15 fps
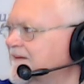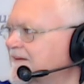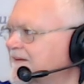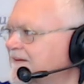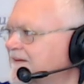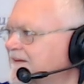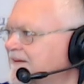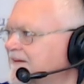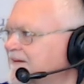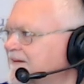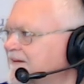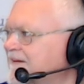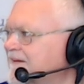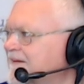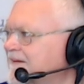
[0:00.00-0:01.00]

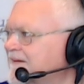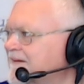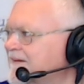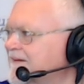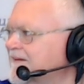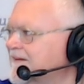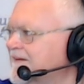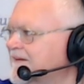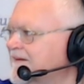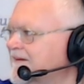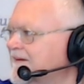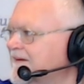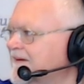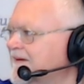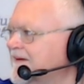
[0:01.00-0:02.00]

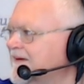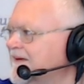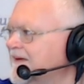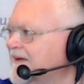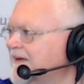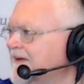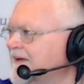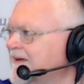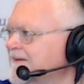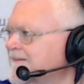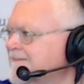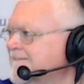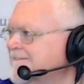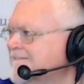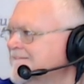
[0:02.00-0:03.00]

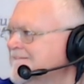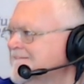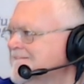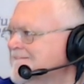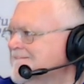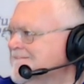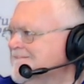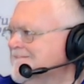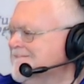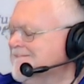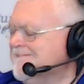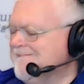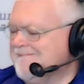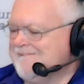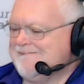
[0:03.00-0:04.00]

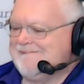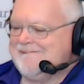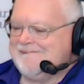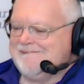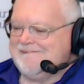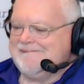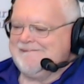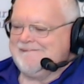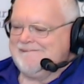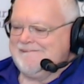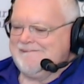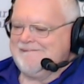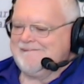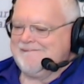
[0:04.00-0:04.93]
(not speaking)